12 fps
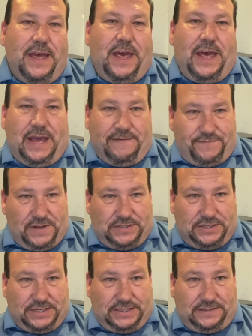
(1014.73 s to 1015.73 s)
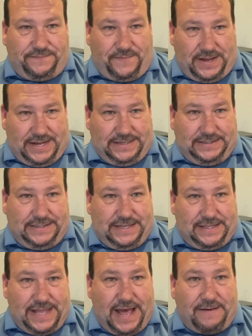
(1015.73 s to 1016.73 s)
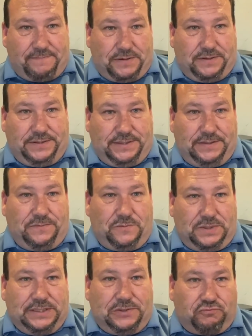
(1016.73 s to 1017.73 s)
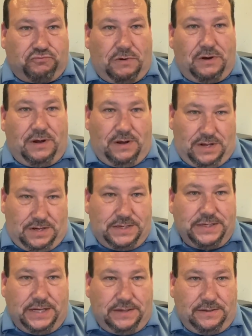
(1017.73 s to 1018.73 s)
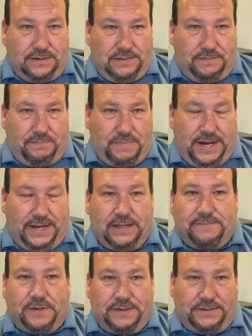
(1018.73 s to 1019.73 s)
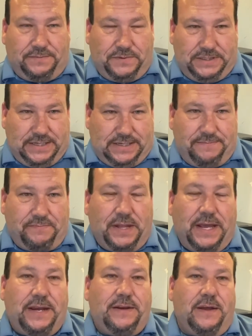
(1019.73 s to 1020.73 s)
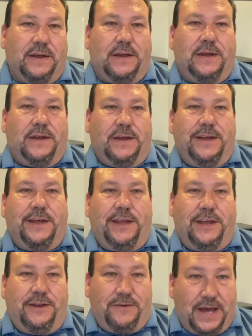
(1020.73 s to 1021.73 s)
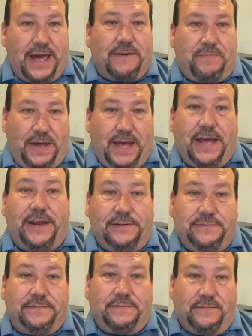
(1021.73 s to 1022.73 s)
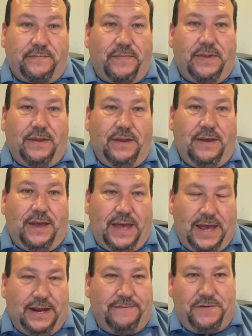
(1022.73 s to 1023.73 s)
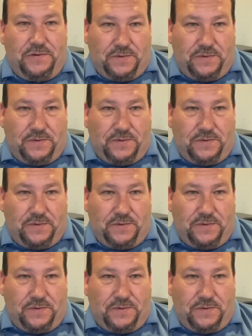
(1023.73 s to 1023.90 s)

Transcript: If the judge finds that that person was wronged, meaning the person with the complaint, you gotta pay. And if you